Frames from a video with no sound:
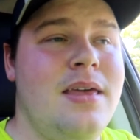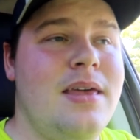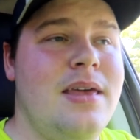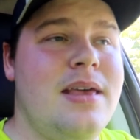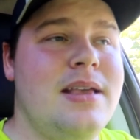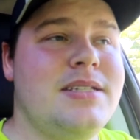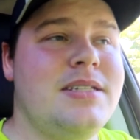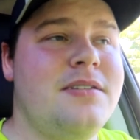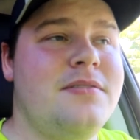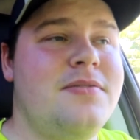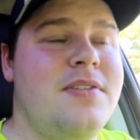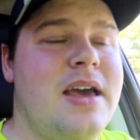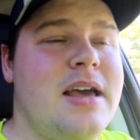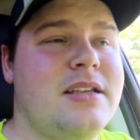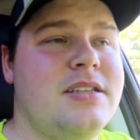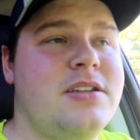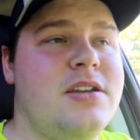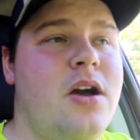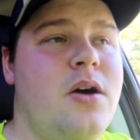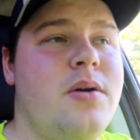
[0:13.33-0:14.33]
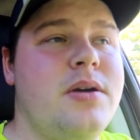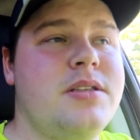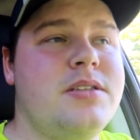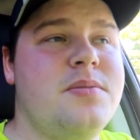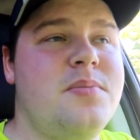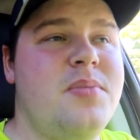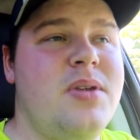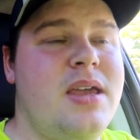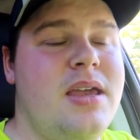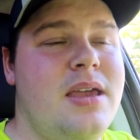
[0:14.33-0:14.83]
is in fact going
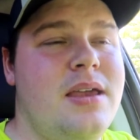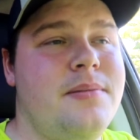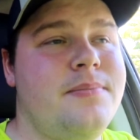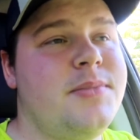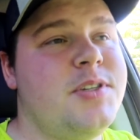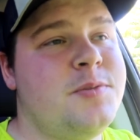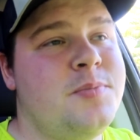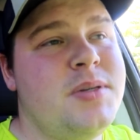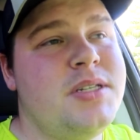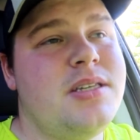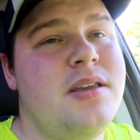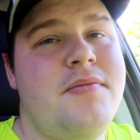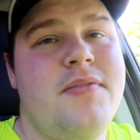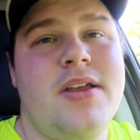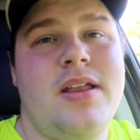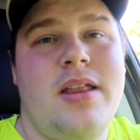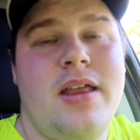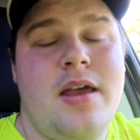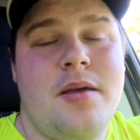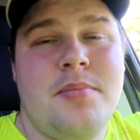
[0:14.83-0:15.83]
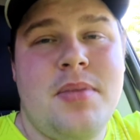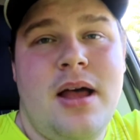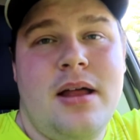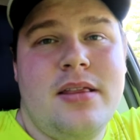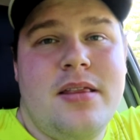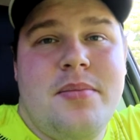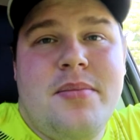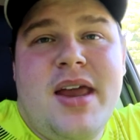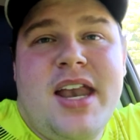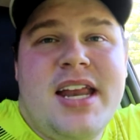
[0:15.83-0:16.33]
to be specifically
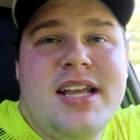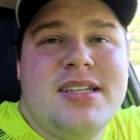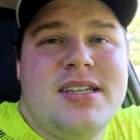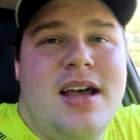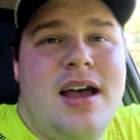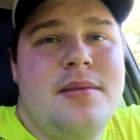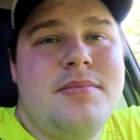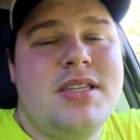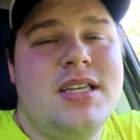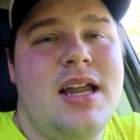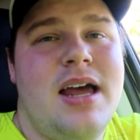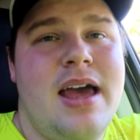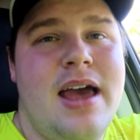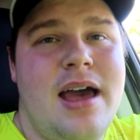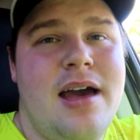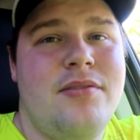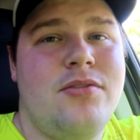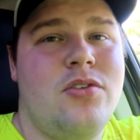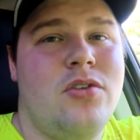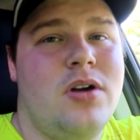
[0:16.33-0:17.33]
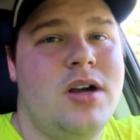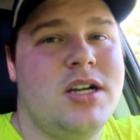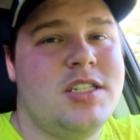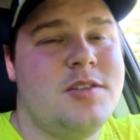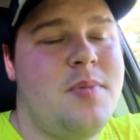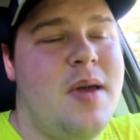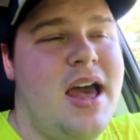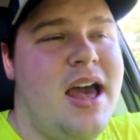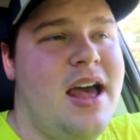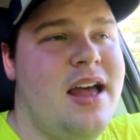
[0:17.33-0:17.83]
about the many times that I have
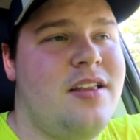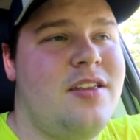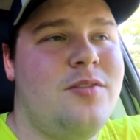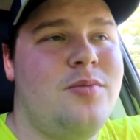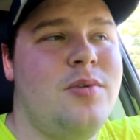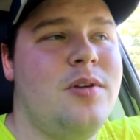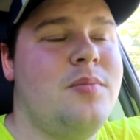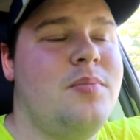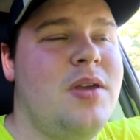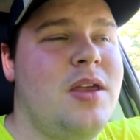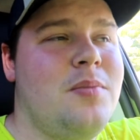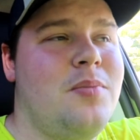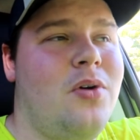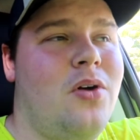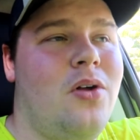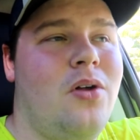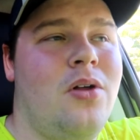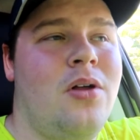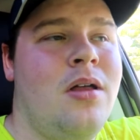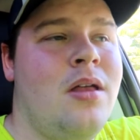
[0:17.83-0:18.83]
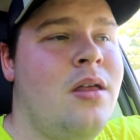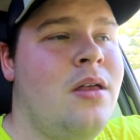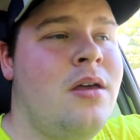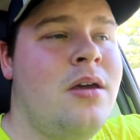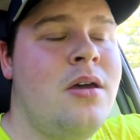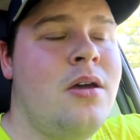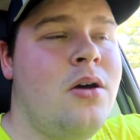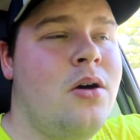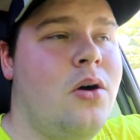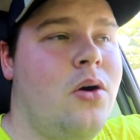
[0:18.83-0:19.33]
crossed paths with people
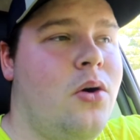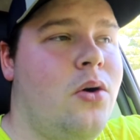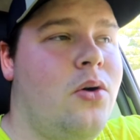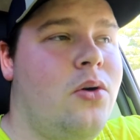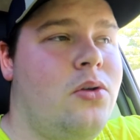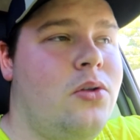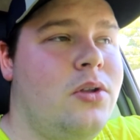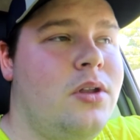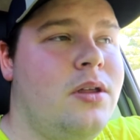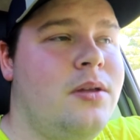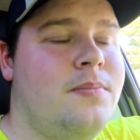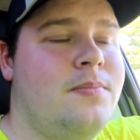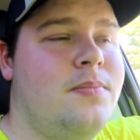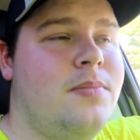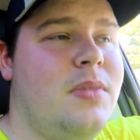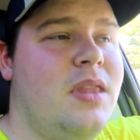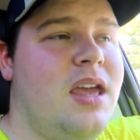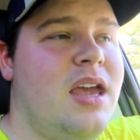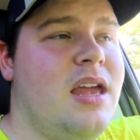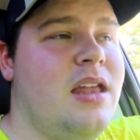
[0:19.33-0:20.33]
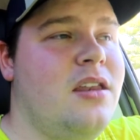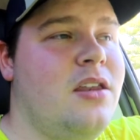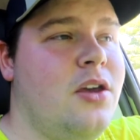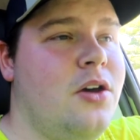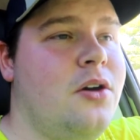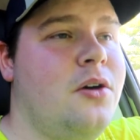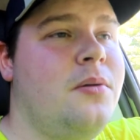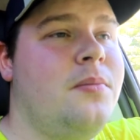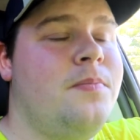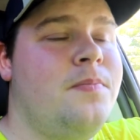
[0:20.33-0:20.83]
old and new.